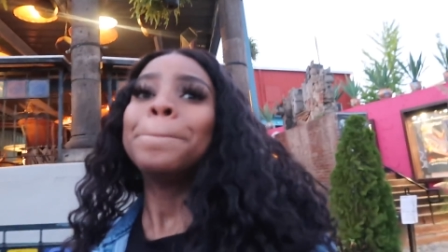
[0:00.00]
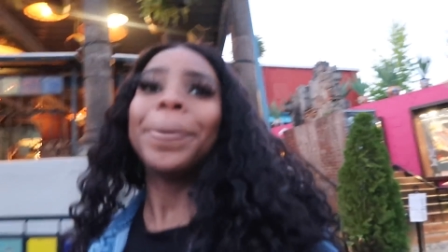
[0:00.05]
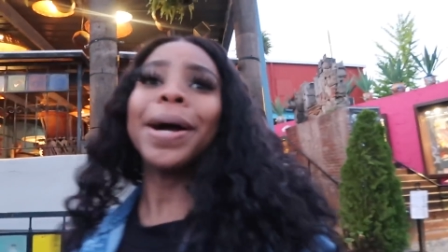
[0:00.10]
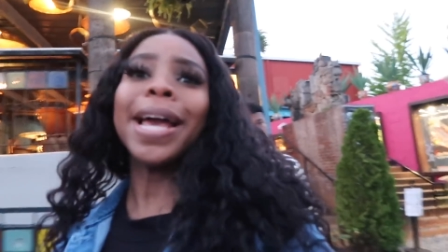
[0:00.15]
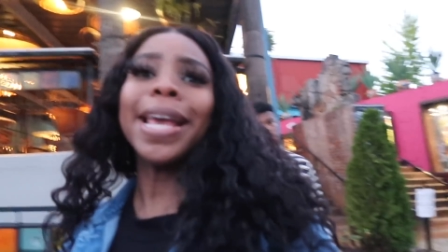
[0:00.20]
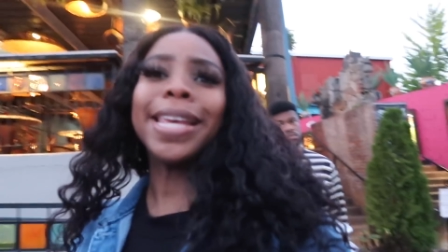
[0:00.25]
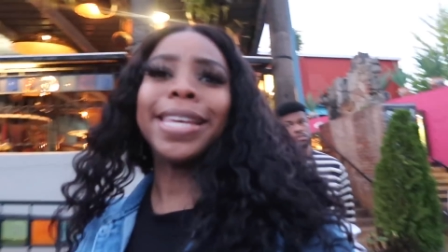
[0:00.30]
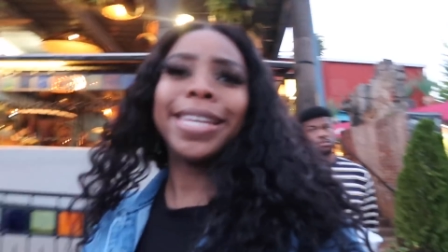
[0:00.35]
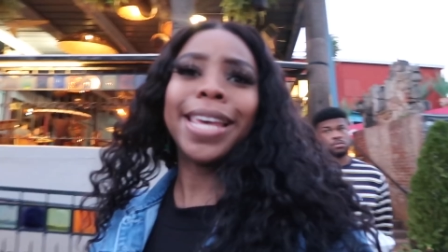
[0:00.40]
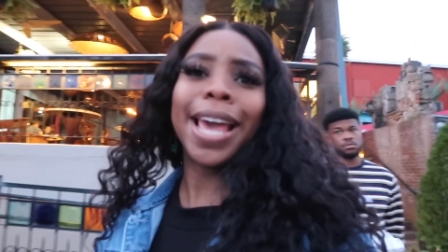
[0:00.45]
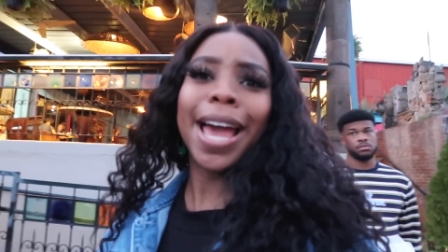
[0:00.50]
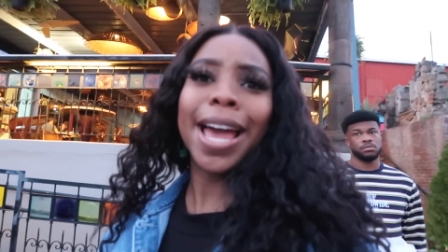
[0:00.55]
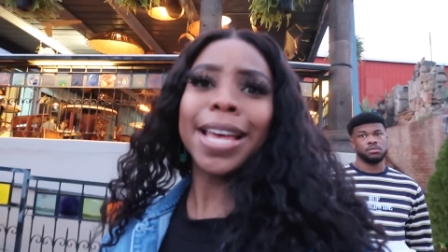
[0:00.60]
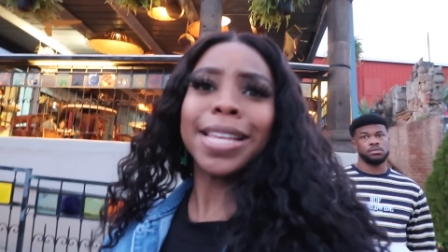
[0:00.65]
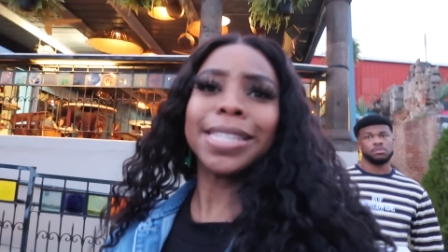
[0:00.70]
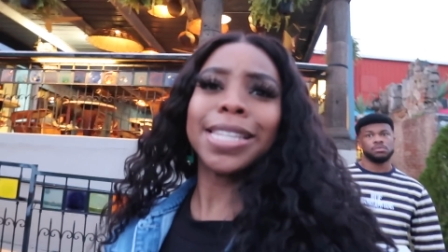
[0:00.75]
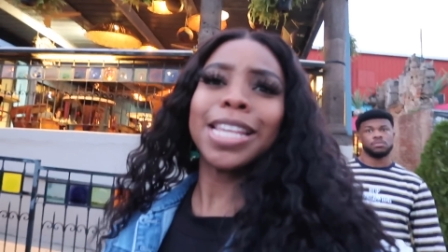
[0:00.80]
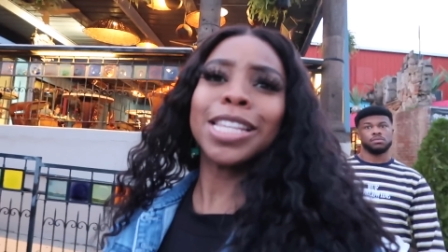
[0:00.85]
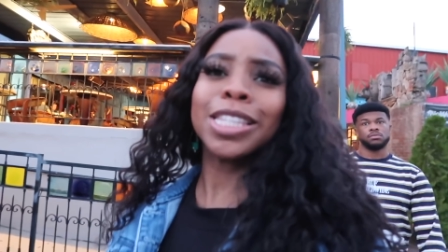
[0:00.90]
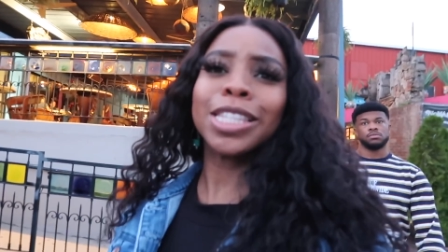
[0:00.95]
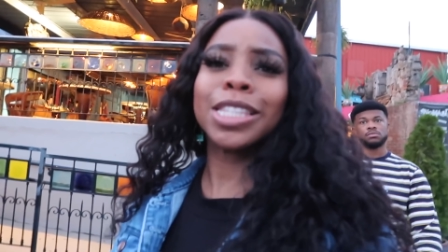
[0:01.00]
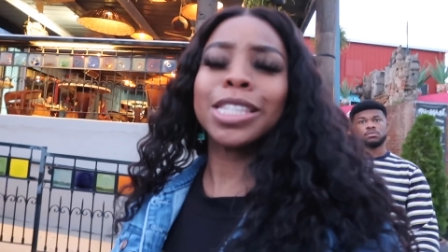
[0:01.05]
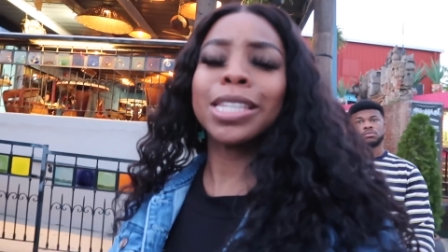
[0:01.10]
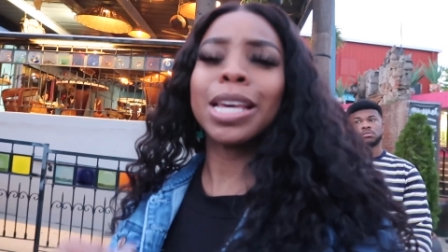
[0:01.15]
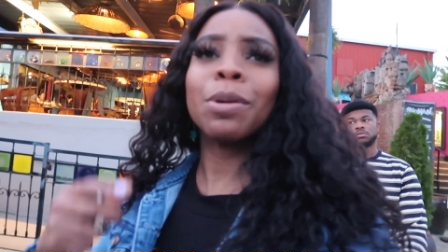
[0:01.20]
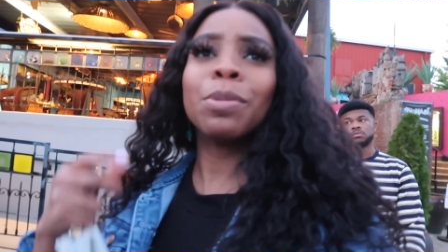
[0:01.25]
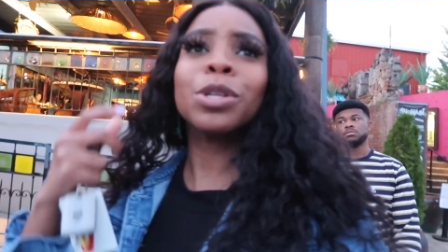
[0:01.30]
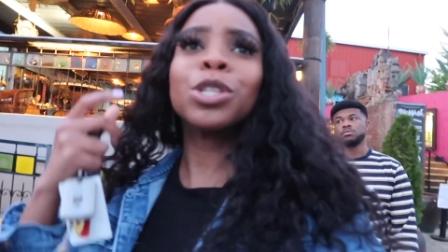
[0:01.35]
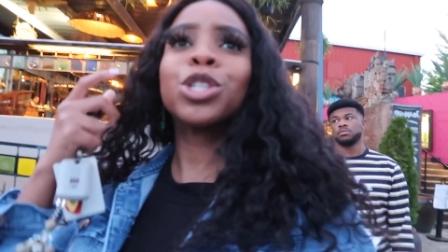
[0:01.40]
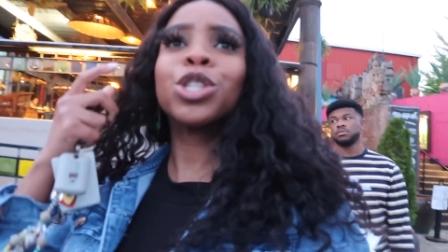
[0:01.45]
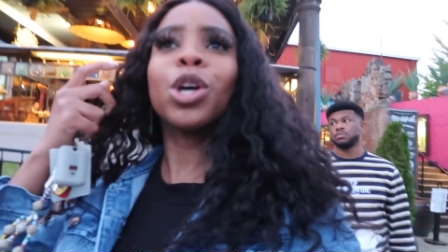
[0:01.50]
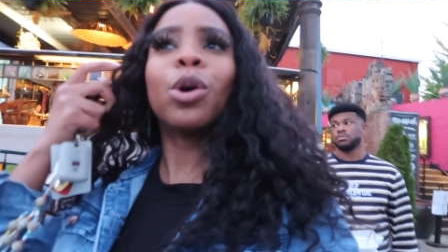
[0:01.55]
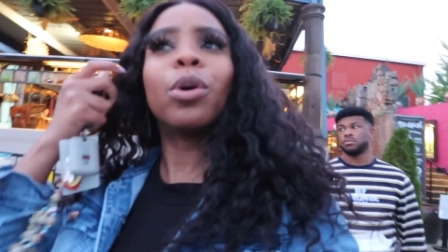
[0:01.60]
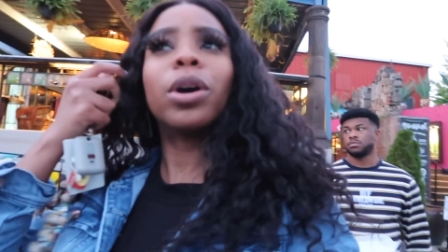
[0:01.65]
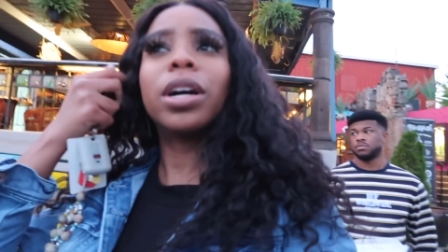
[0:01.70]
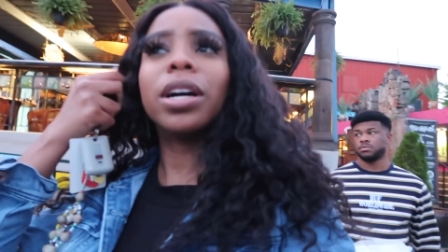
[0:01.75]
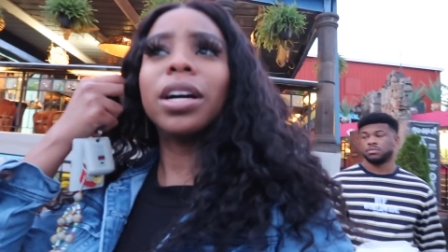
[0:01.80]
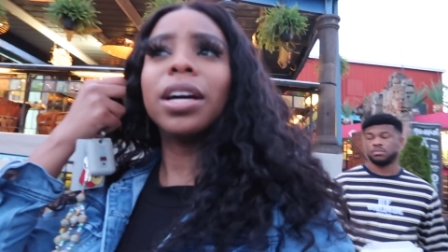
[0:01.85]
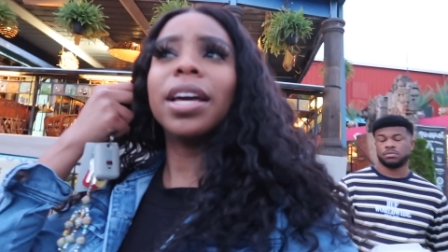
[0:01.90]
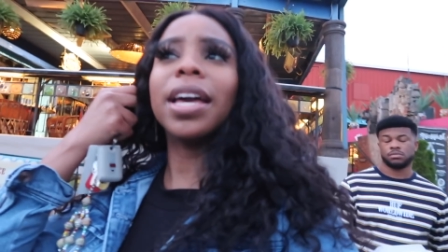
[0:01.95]
But yes, it's it was so
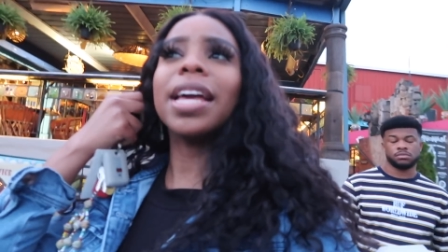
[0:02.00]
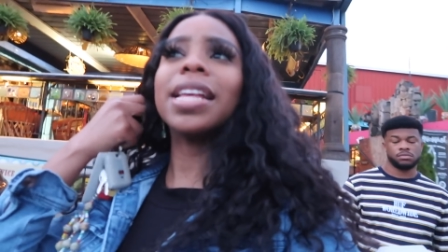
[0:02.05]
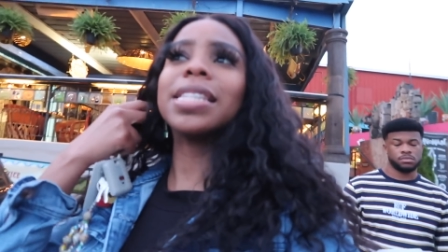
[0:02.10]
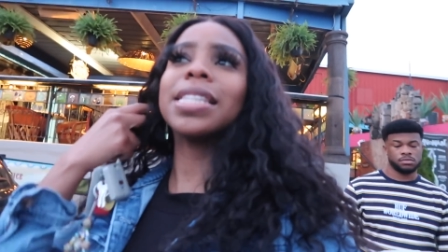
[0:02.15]
good.